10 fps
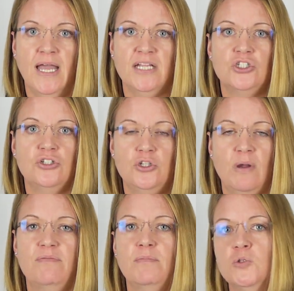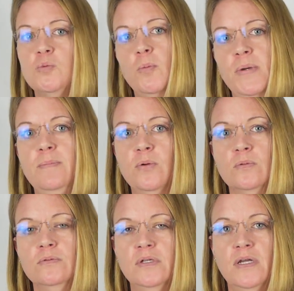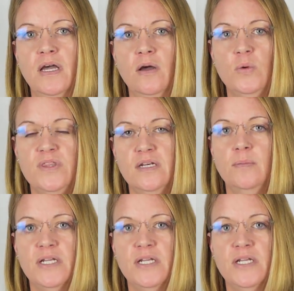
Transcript: and should you have multiple people within